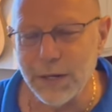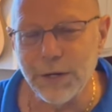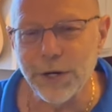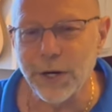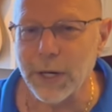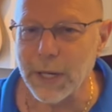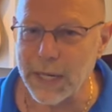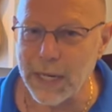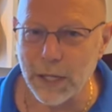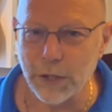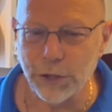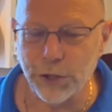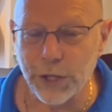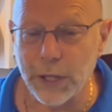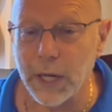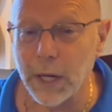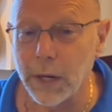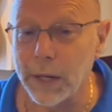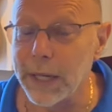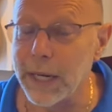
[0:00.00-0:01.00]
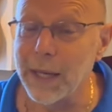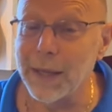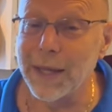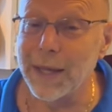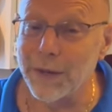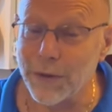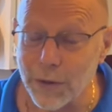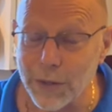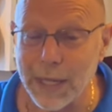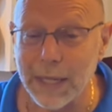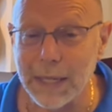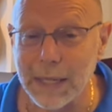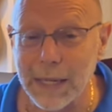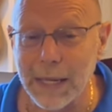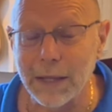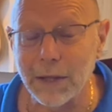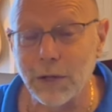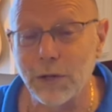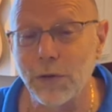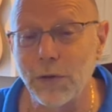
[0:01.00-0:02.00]
your kitchen area that you can
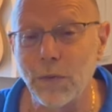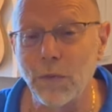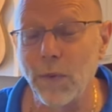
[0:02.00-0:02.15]
get to